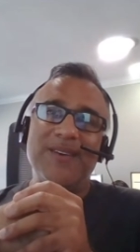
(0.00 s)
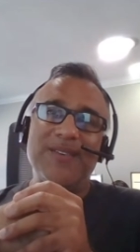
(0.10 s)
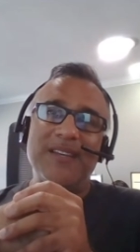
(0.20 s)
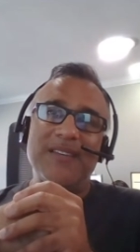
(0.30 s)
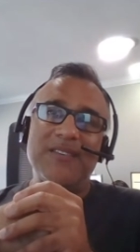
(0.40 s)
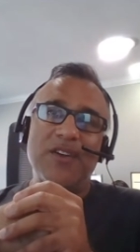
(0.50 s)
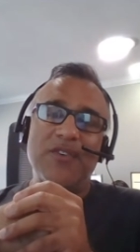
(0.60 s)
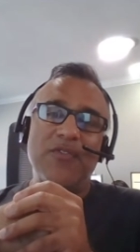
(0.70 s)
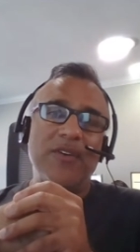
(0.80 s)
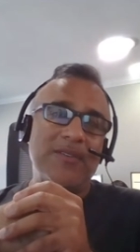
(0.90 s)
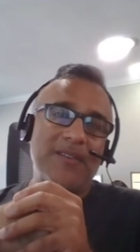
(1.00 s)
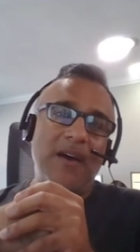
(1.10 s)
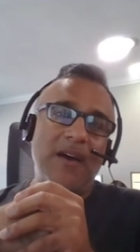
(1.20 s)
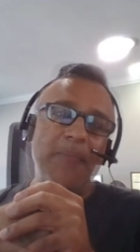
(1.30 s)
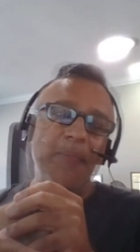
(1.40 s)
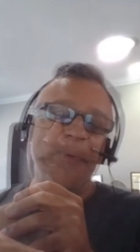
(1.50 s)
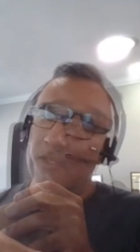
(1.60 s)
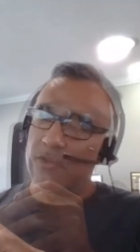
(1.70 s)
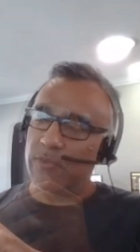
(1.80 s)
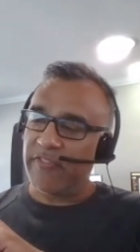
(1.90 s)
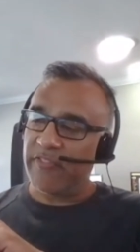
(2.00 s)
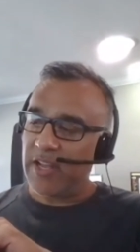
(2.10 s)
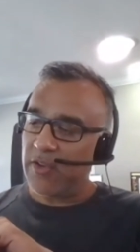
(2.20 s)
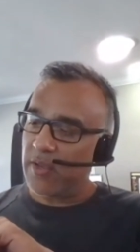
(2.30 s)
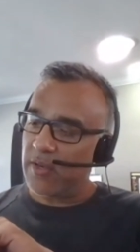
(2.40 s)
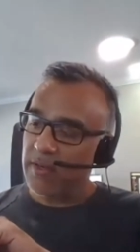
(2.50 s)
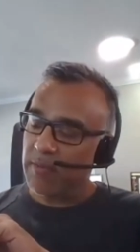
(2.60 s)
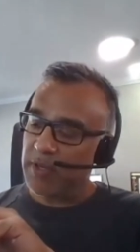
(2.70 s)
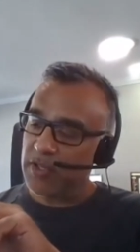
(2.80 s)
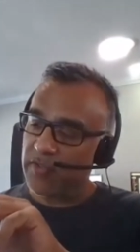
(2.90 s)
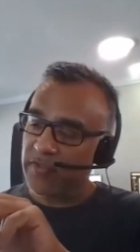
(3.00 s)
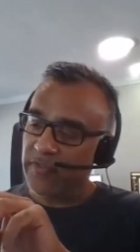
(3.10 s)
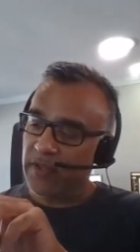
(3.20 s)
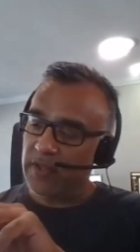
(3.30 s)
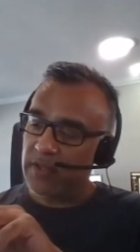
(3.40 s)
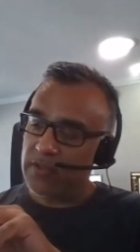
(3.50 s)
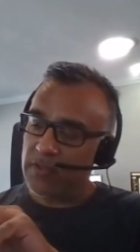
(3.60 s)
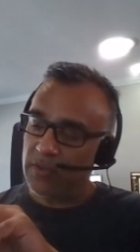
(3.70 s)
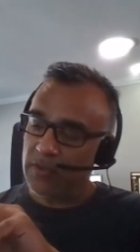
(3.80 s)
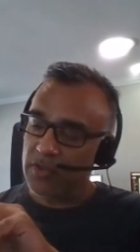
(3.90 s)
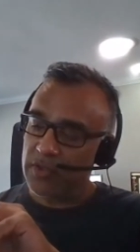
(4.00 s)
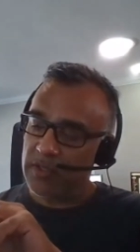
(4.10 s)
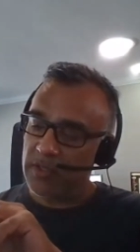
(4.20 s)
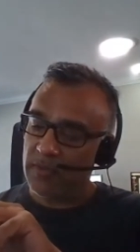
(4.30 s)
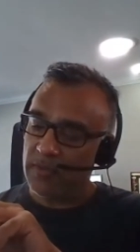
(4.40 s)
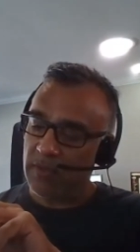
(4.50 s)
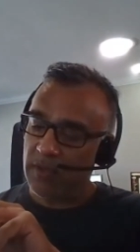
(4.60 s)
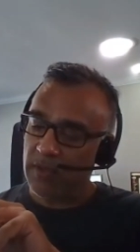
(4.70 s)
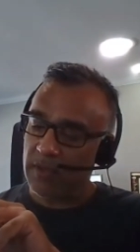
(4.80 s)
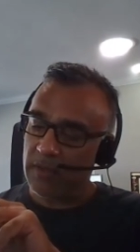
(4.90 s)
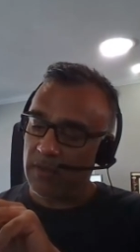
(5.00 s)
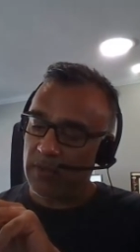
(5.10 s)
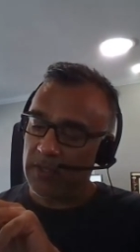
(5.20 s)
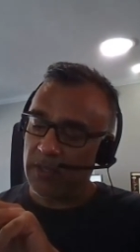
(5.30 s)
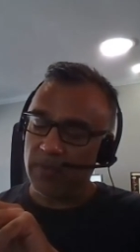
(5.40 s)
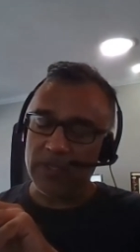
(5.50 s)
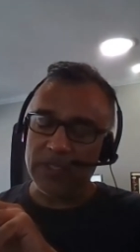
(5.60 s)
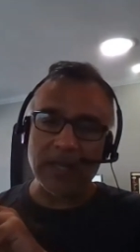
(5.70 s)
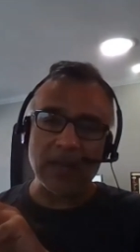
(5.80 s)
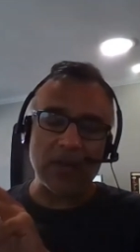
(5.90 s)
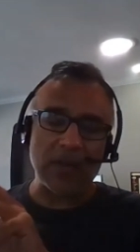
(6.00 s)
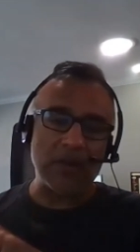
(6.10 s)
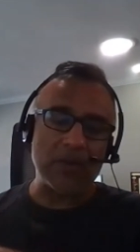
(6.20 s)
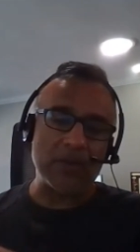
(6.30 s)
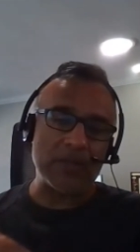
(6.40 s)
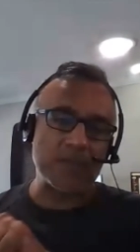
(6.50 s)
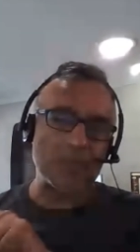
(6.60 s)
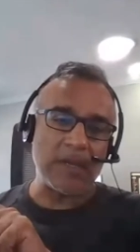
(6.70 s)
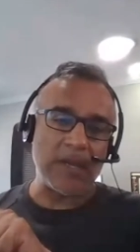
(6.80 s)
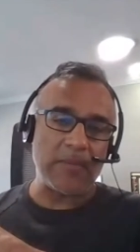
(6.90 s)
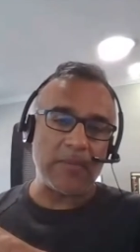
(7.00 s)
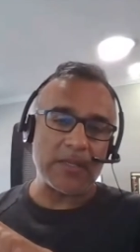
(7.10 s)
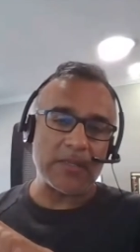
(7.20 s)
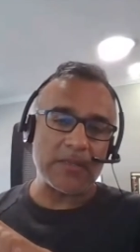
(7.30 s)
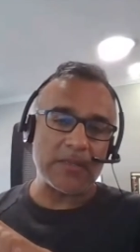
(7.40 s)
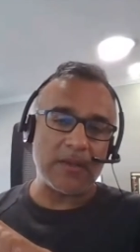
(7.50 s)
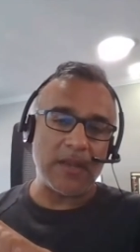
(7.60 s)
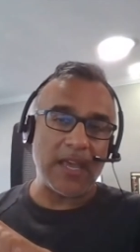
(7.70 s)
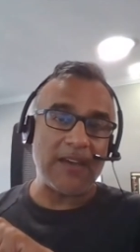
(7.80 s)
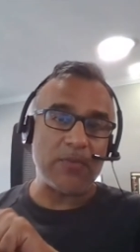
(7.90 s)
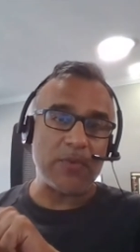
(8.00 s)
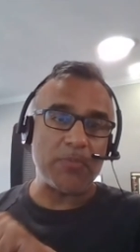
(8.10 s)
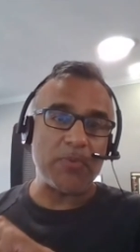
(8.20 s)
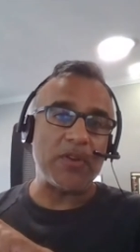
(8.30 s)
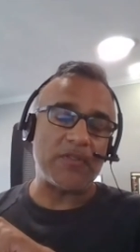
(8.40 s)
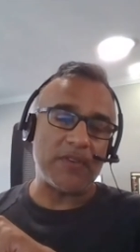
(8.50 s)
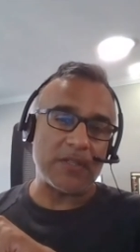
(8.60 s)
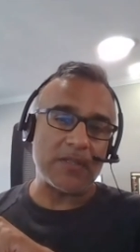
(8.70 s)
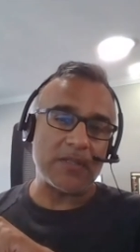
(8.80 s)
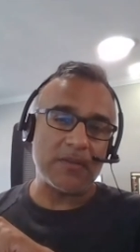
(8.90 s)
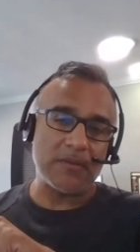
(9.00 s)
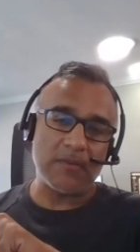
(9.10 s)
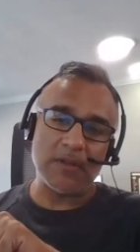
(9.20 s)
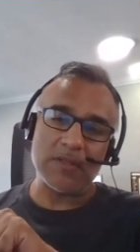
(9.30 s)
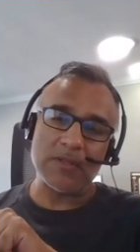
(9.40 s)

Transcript: That's not real time. So we evaluated a bunch of the solutions, and the one that we settled on was Dynamics NAV with PrintVis, right?